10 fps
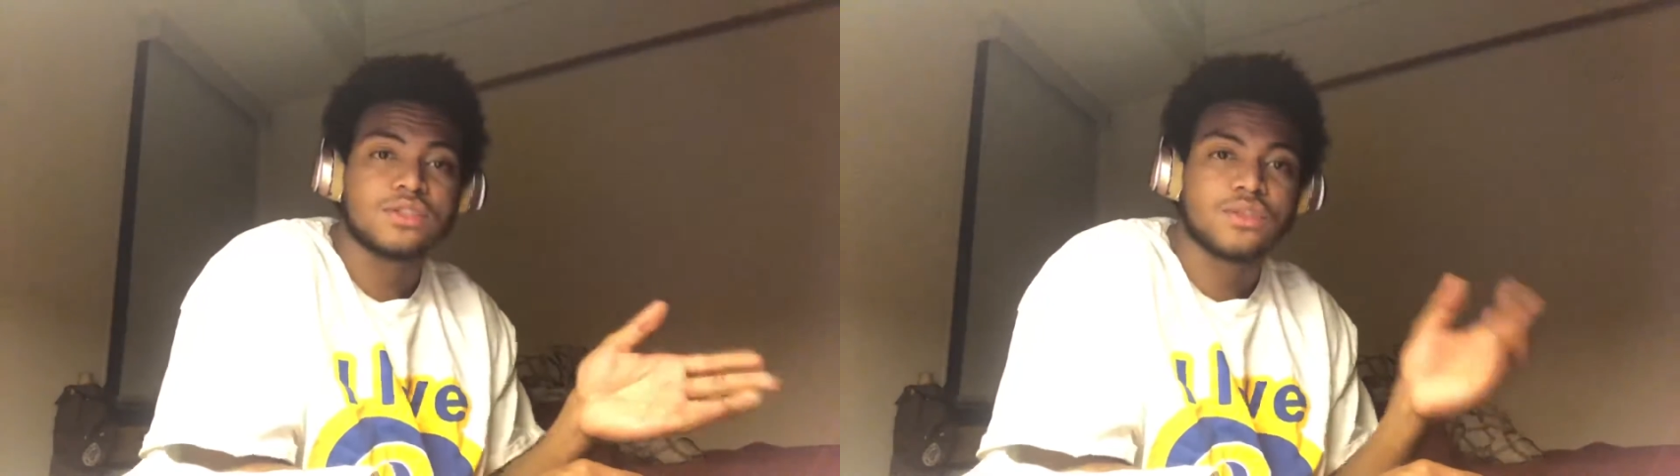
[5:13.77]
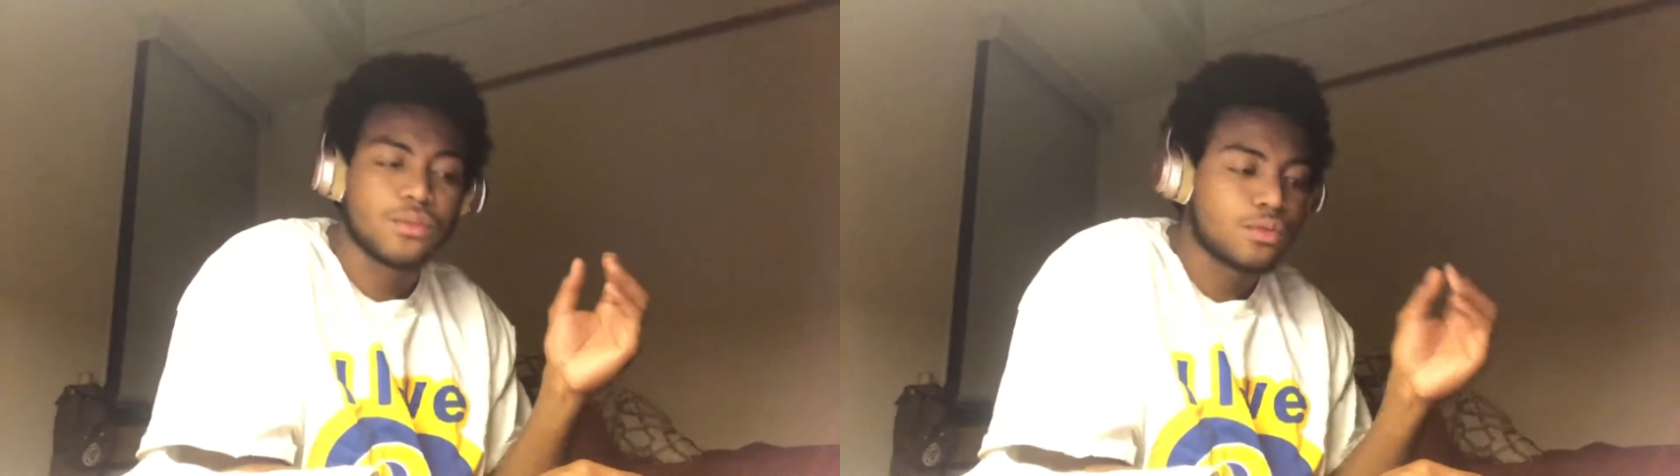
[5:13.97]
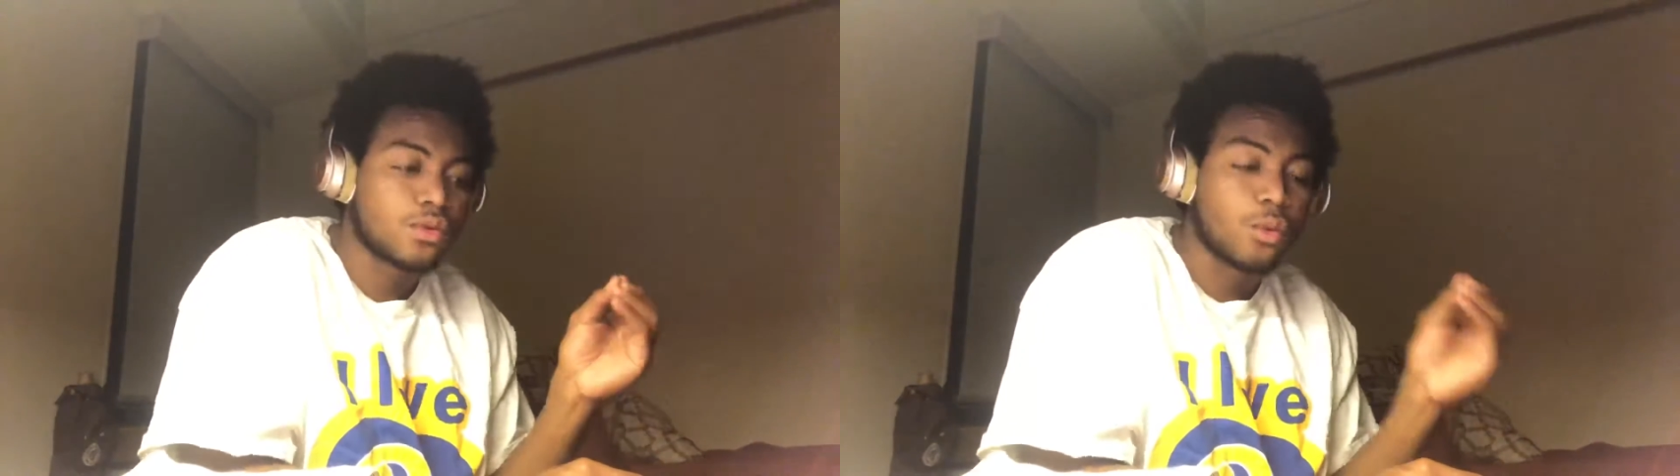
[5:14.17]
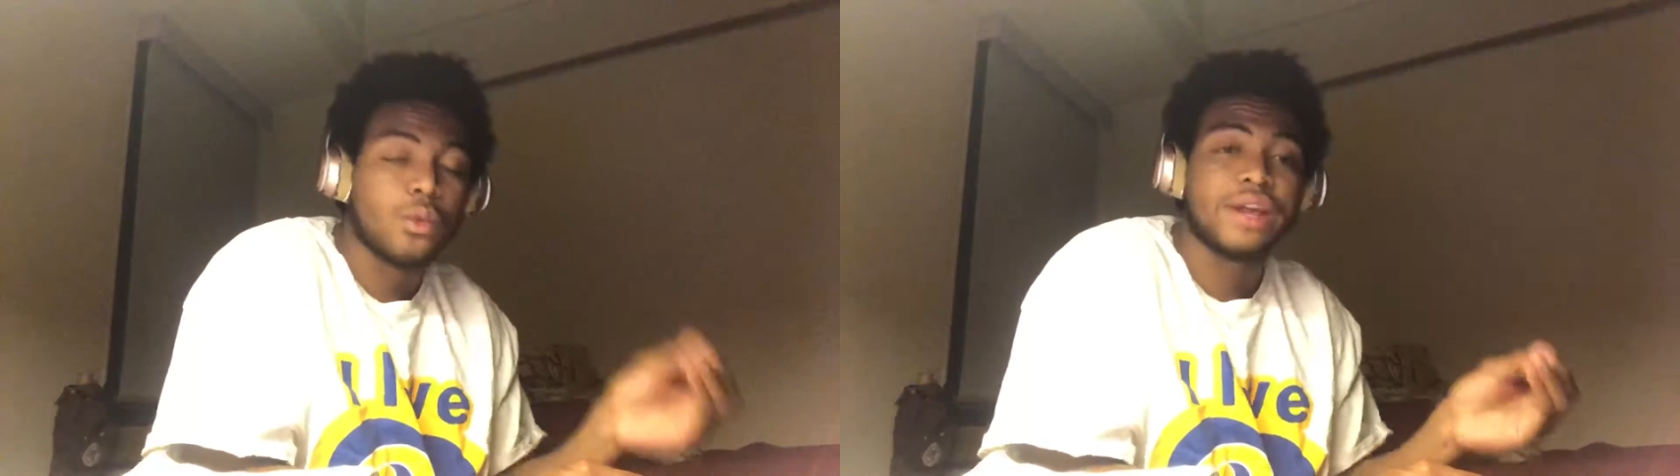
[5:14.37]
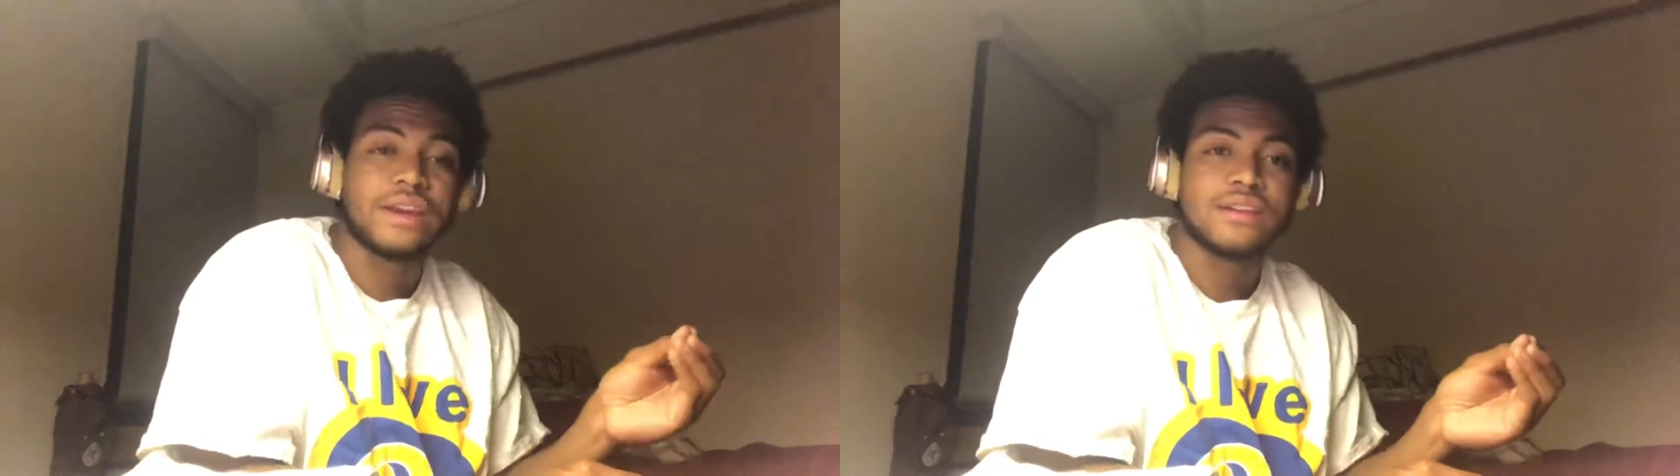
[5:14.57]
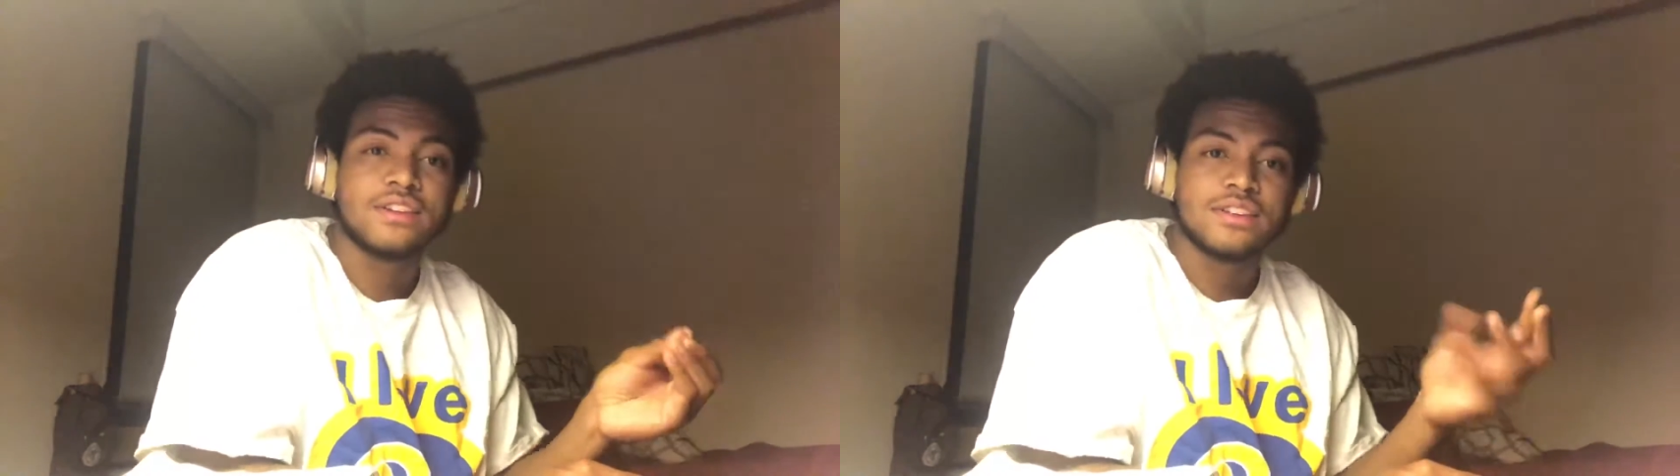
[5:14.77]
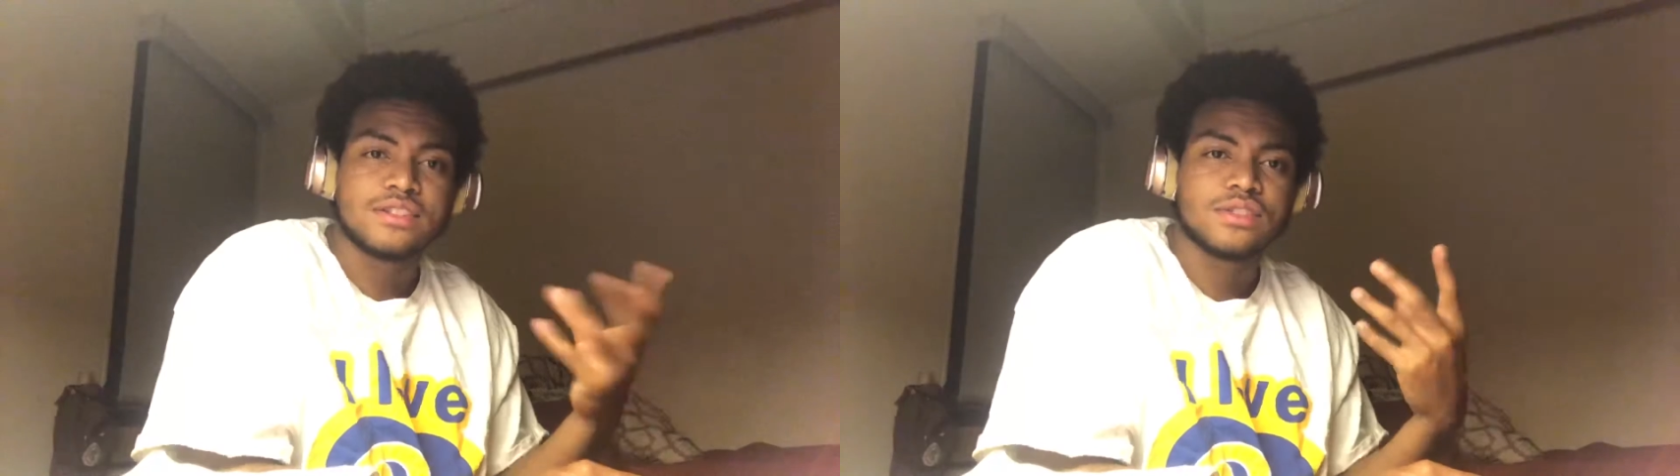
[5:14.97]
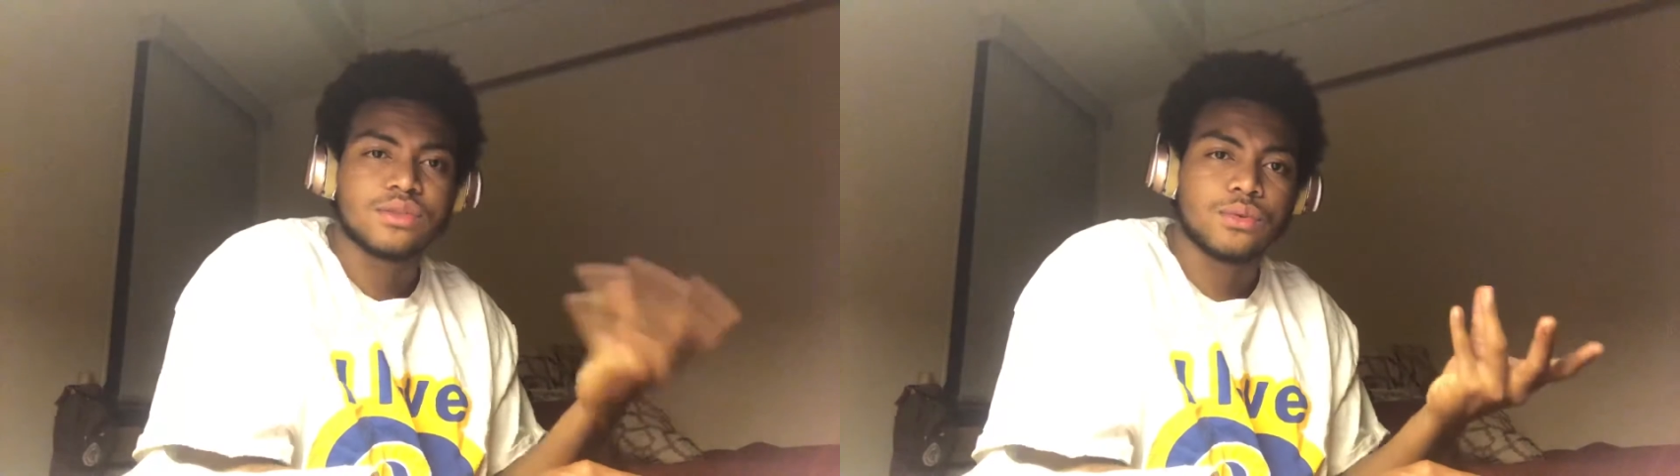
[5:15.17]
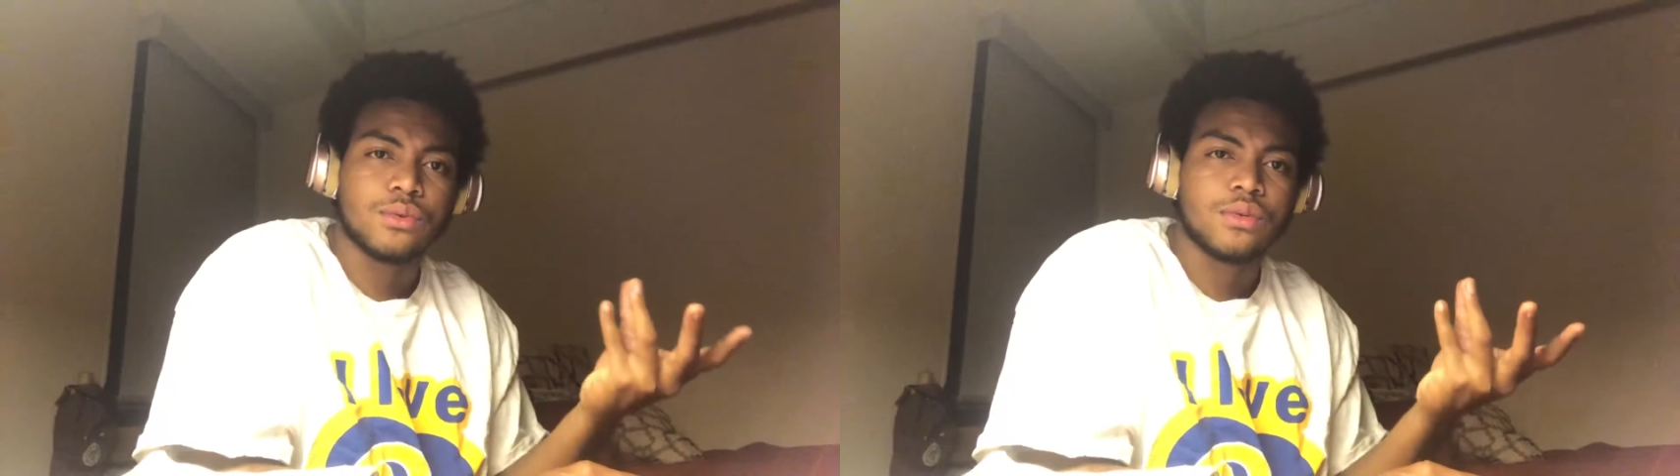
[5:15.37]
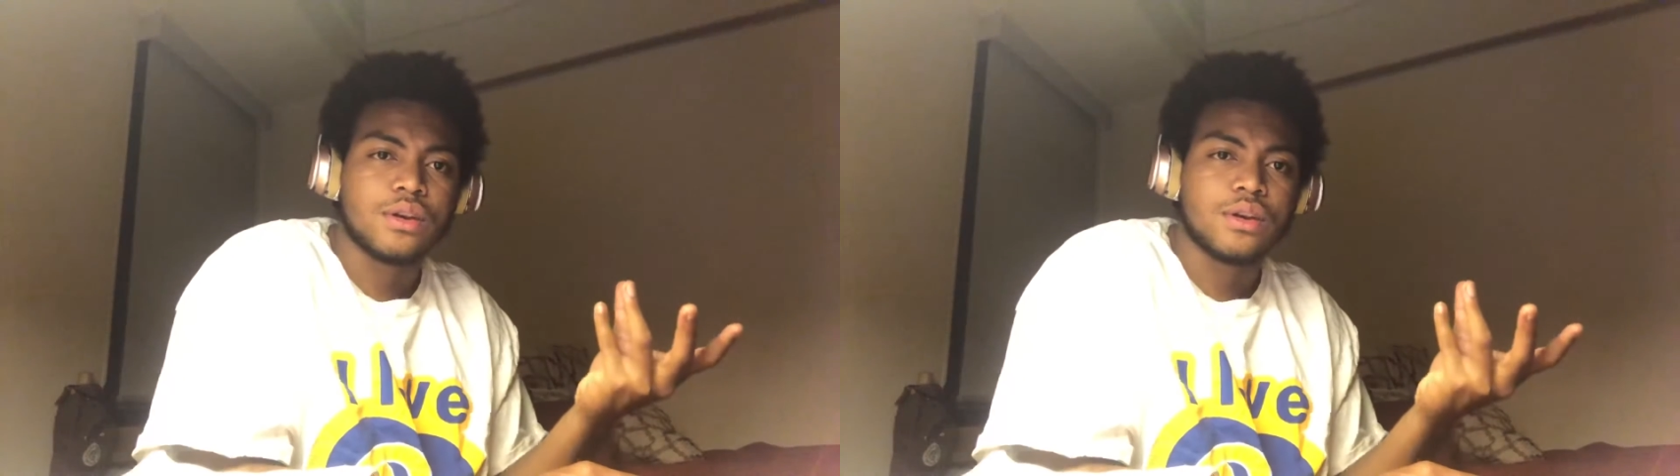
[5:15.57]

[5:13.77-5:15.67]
to win, to